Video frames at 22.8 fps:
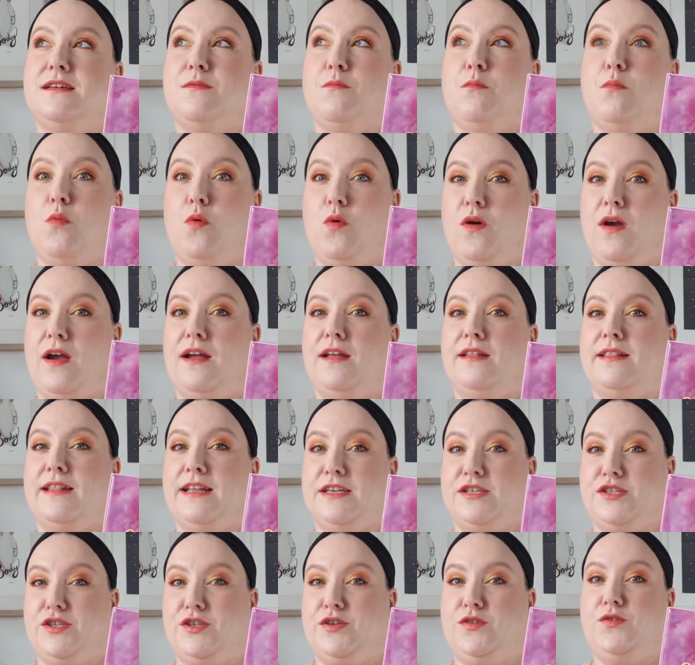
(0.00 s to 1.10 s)
more
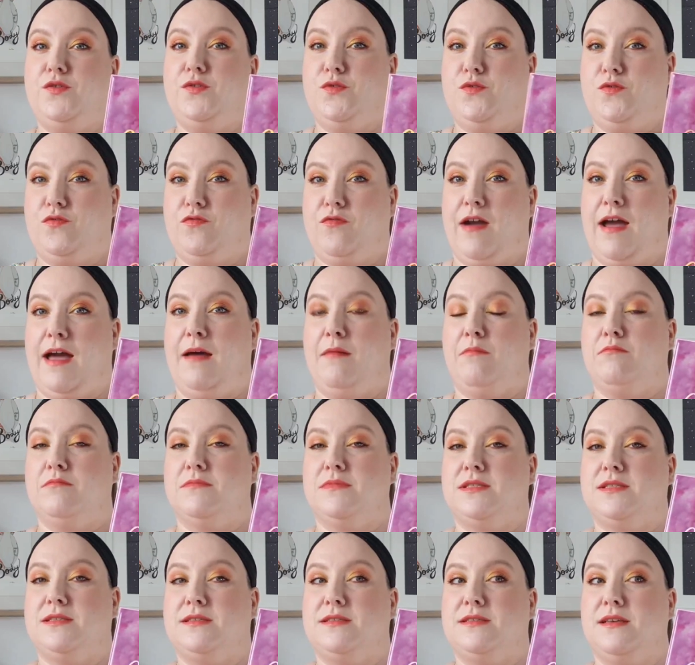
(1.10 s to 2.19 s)
than 2
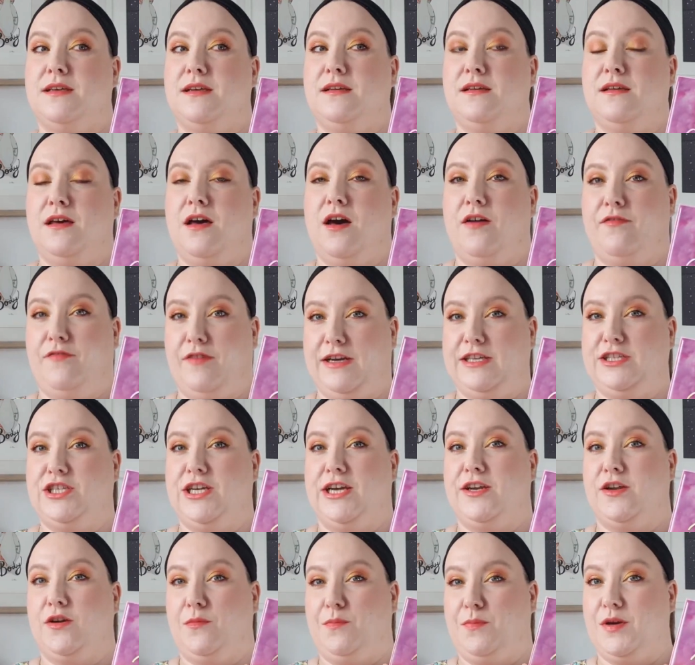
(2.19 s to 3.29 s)
grams of
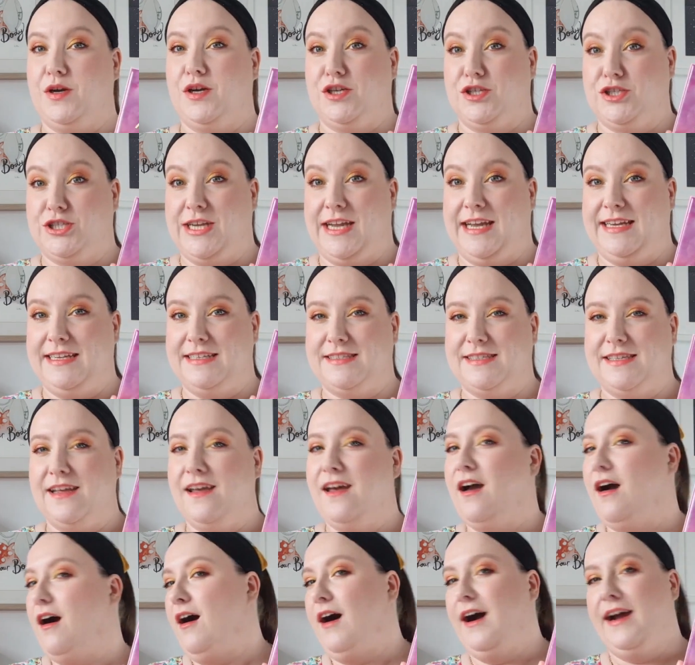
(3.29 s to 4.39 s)
eyeshadow per shade.
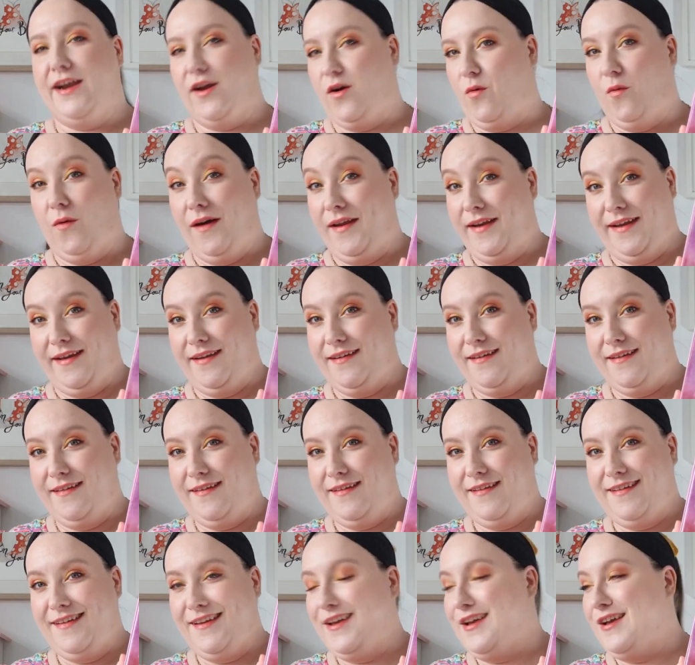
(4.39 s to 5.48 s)
I don't want to
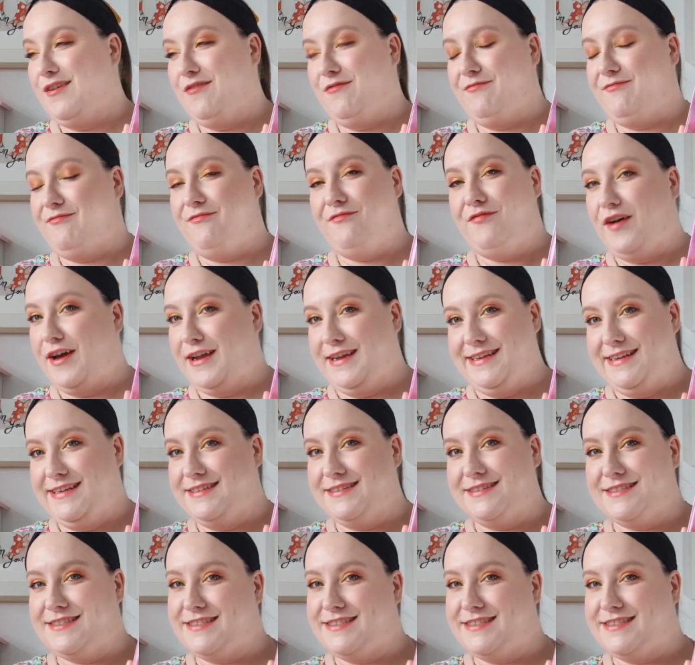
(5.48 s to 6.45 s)
fight